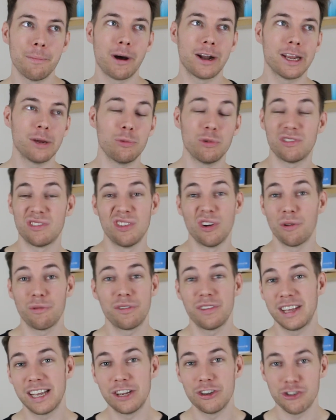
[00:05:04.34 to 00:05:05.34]
money was not
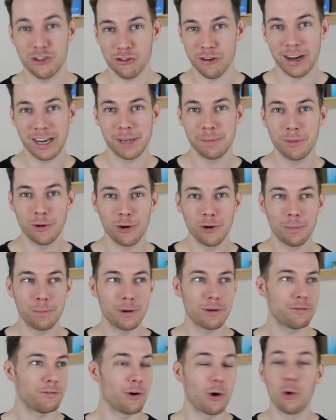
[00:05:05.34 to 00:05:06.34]
for the injury anymore,
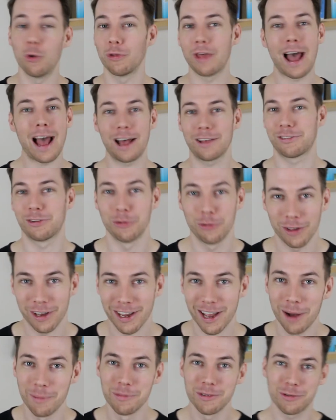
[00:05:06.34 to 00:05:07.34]
but for all the hassle that
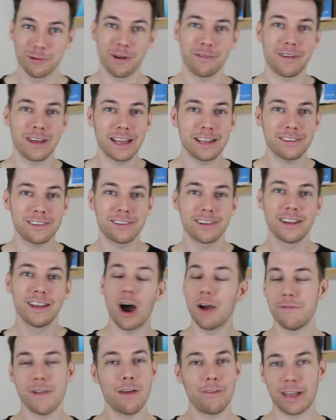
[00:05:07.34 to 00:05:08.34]
comes with it.
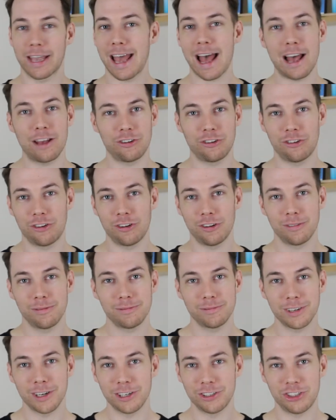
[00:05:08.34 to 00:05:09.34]
I've never cashed
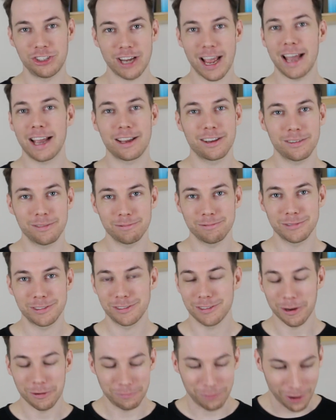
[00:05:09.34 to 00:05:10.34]
a cheque
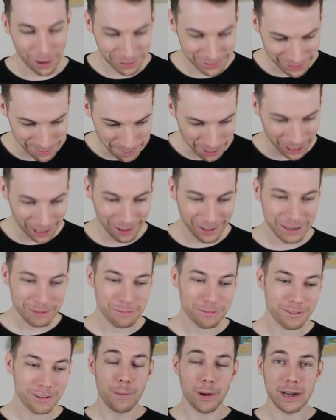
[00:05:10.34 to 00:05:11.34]
so fast in my
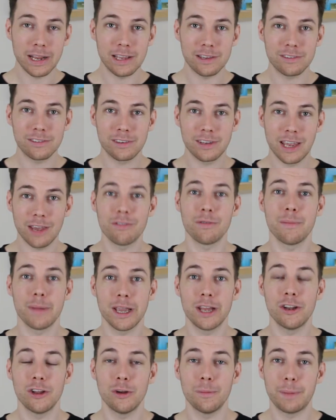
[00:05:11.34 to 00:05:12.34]
life, but it's given
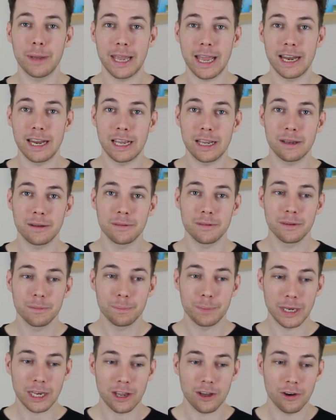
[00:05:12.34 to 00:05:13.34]
me a new beginning
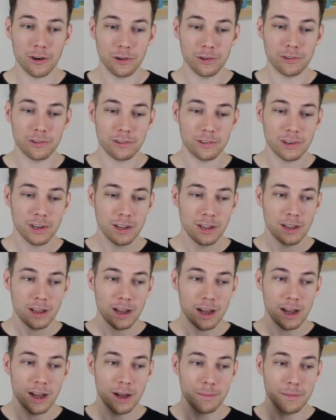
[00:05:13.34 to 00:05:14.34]
because
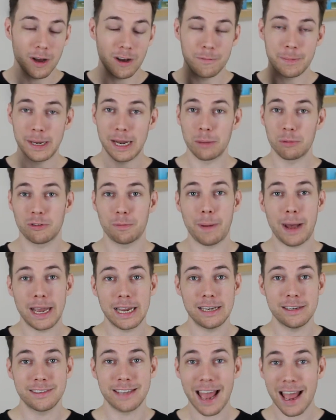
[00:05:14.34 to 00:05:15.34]
I've been able to
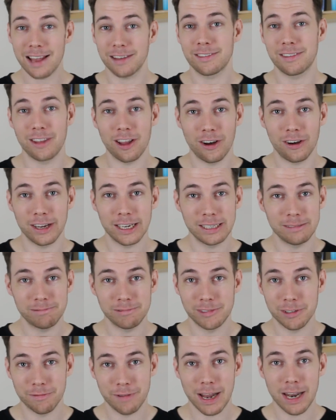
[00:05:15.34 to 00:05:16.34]
pay debts that I
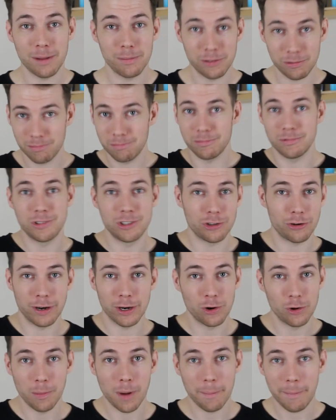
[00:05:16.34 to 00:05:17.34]
developed
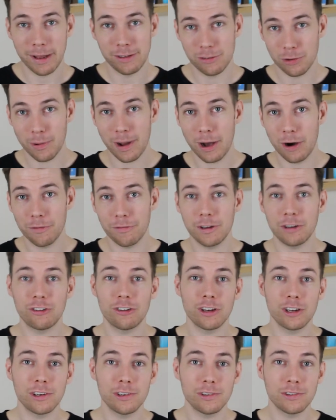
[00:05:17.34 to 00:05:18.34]
during all my mental health
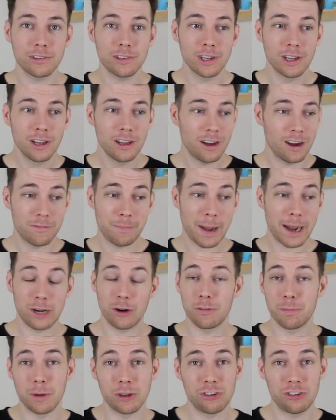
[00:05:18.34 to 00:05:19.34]
issues. I've paid
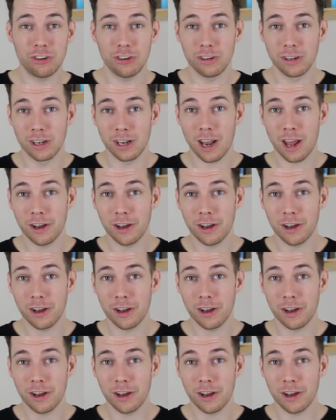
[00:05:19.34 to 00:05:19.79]
off my student